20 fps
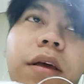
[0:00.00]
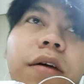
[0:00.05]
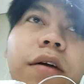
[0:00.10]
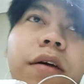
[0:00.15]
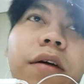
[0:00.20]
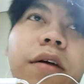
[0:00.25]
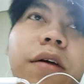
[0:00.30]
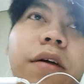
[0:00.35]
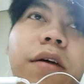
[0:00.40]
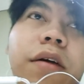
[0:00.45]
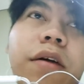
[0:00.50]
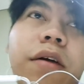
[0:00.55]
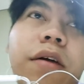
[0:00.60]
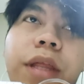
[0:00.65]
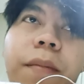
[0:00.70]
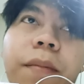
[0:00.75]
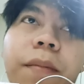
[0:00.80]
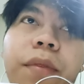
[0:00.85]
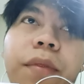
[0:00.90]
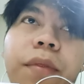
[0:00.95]
or for
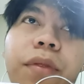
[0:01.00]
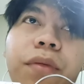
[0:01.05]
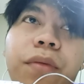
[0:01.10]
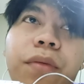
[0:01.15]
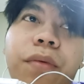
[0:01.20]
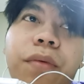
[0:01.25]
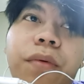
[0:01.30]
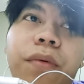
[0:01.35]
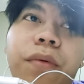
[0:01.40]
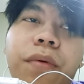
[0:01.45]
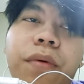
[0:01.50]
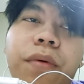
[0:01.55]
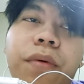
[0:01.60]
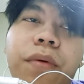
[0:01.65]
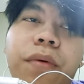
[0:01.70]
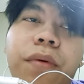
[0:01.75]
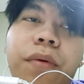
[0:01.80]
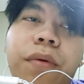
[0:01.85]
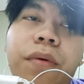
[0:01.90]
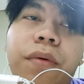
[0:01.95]
them to
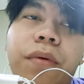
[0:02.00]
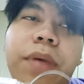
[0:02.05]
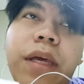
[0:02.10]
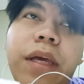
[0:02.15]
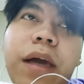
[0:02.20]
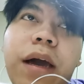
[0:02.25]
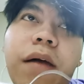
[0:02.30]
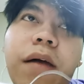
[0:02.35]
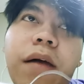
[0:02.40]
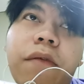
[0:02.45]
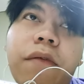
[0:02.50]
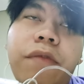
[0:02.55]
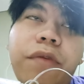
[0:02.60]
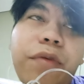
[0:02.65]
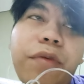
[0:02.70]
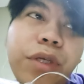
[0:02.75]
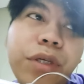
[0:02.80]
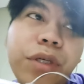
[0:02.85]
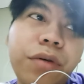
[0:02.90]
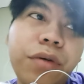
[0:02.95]
be um,
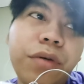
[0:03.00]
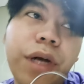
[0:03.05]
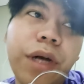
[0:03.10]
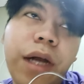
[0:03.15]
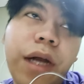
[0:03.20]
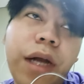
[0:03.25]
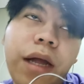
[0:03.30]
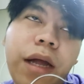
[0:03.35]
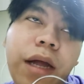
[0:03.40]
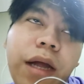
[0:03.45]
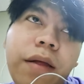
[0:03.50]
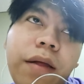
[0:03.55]
future